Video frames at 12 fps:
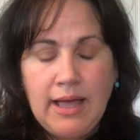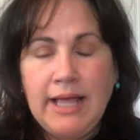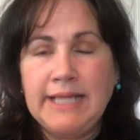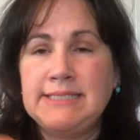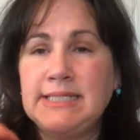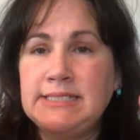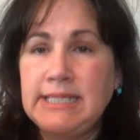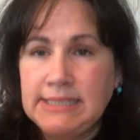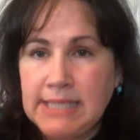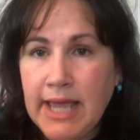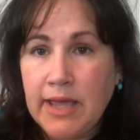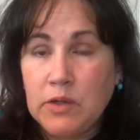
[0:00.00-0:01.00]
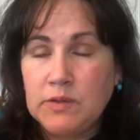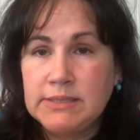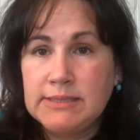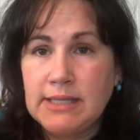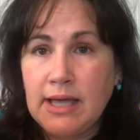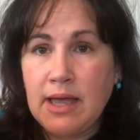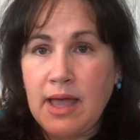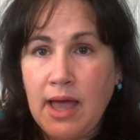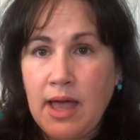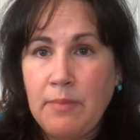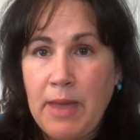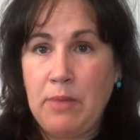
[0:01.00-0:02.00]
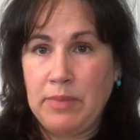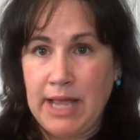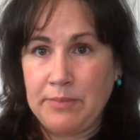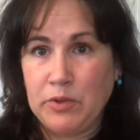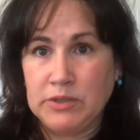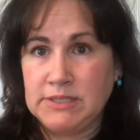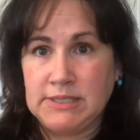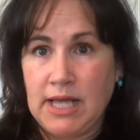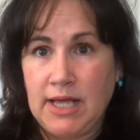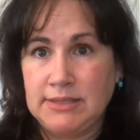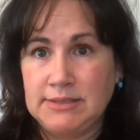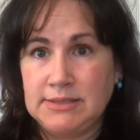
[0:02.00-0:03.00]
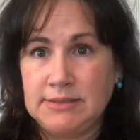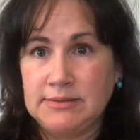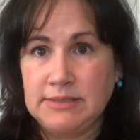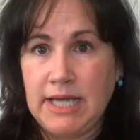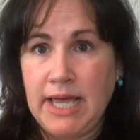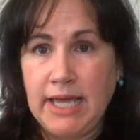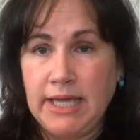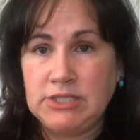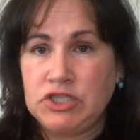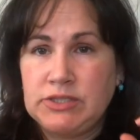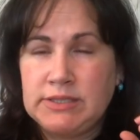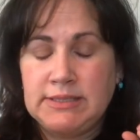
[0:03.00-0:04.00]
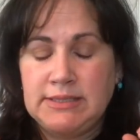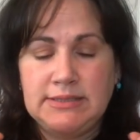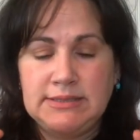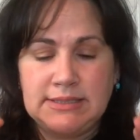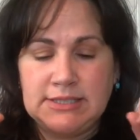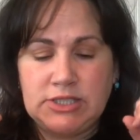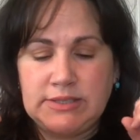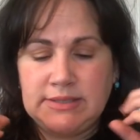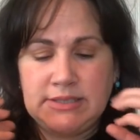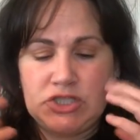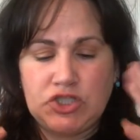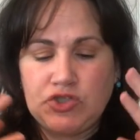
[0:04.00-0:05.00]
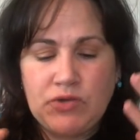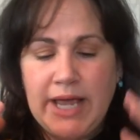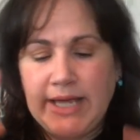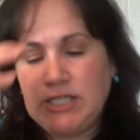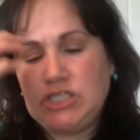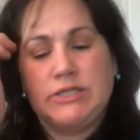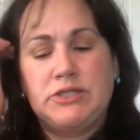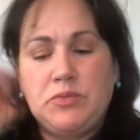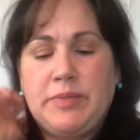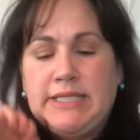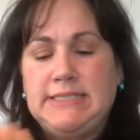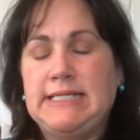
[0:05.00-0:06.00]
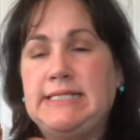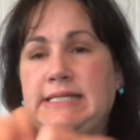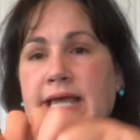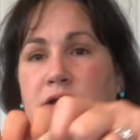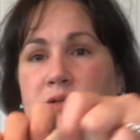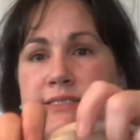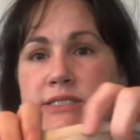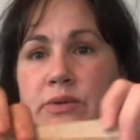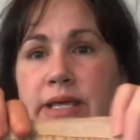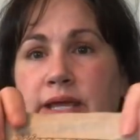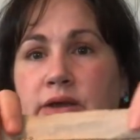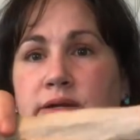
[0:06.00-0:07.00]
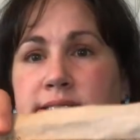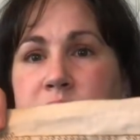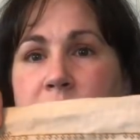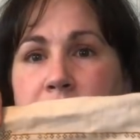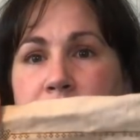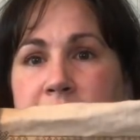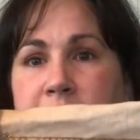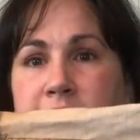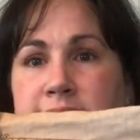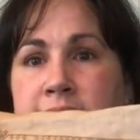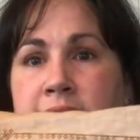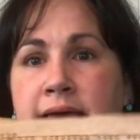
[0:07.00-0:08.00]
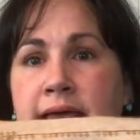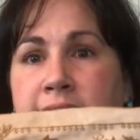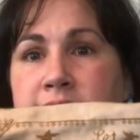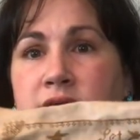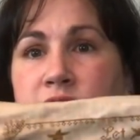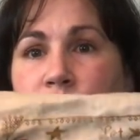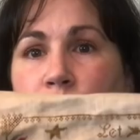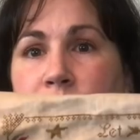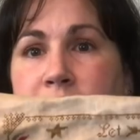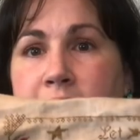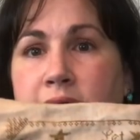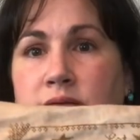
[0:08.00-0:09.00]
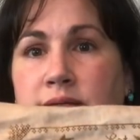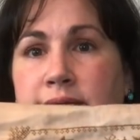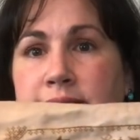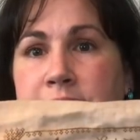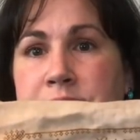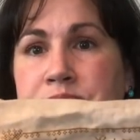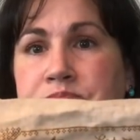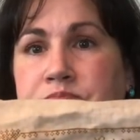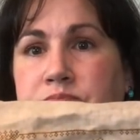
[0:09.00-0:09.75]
It's the details about Blackbird Designs. It's just the strange little bitty details. So here is my piece. It's on 40 count linen.